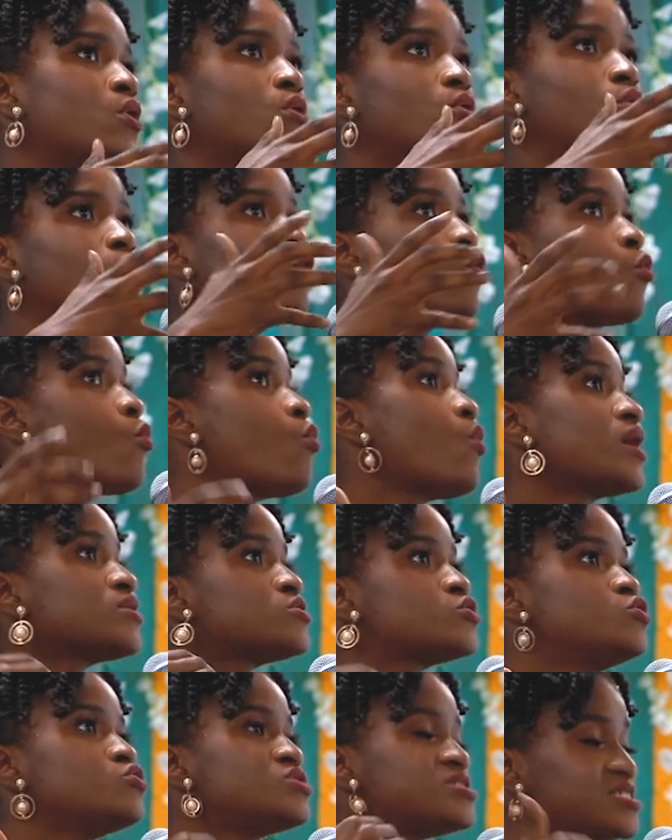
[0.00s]
what
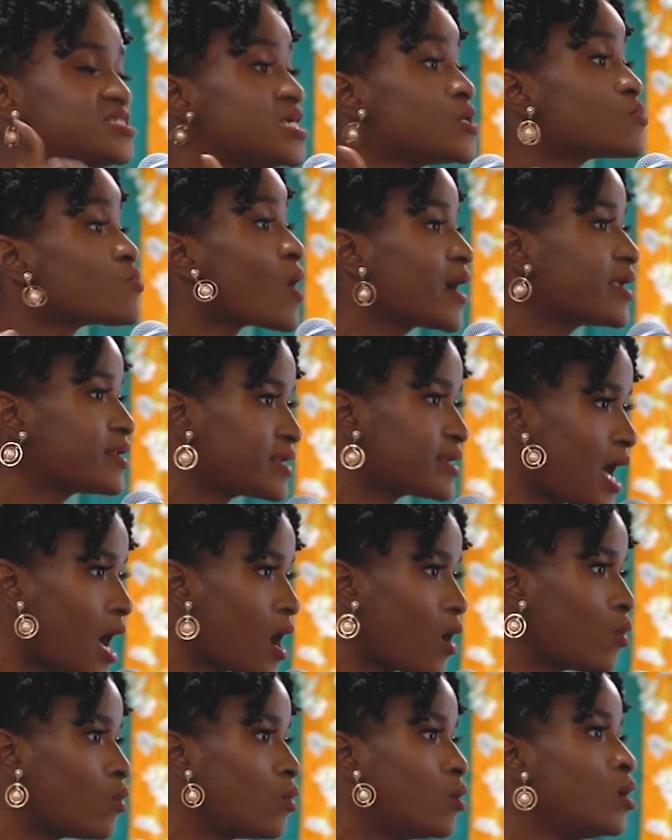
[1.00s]
you see right
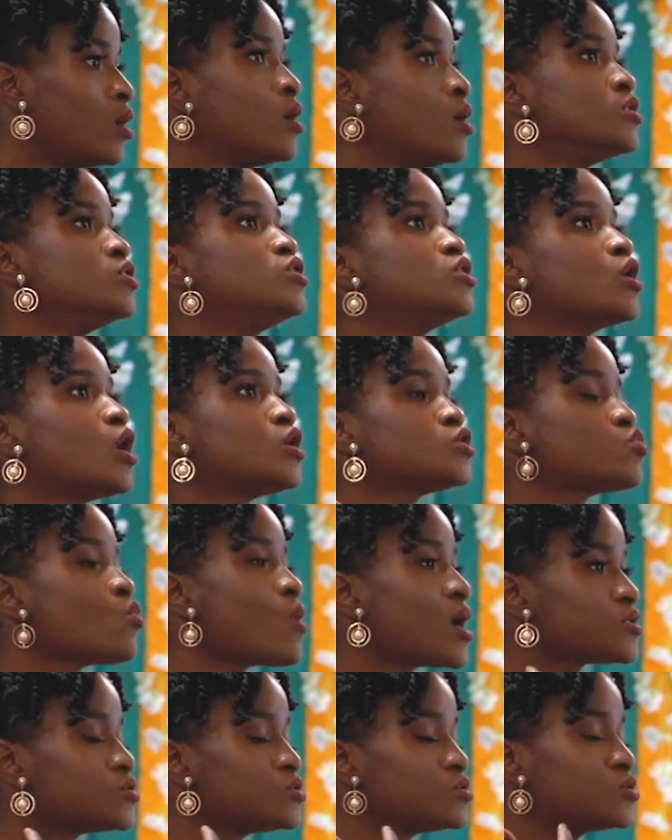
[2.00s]
now? Not
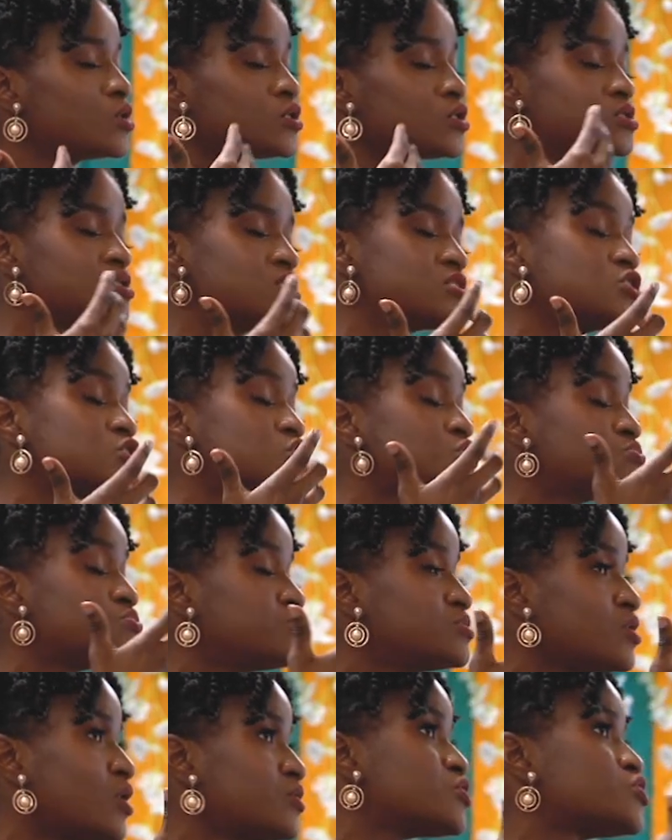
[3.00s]
the
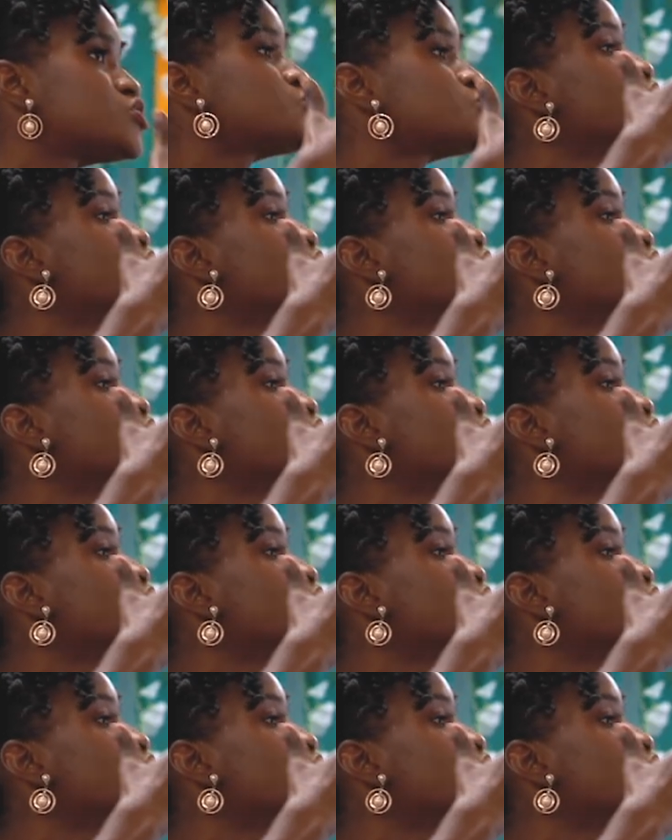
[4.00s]
small